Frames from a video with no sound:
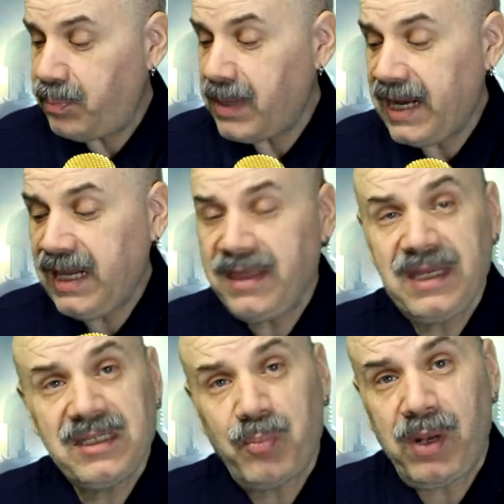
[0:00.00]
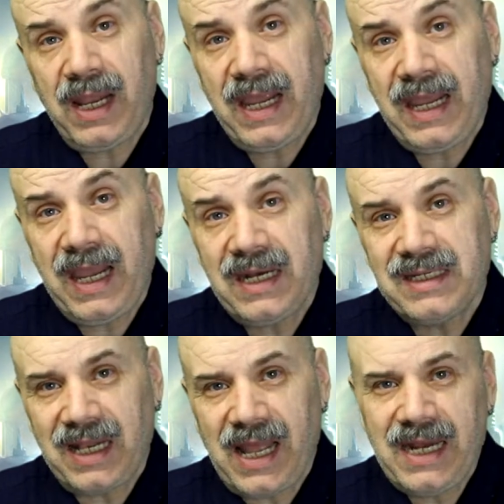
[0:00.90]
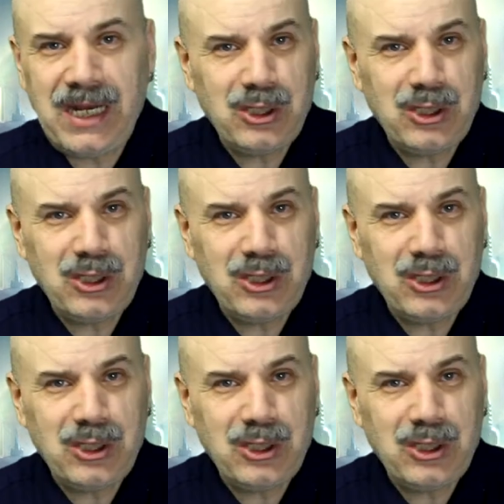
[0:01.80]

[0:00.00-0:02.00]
Anything is a play again is lightning,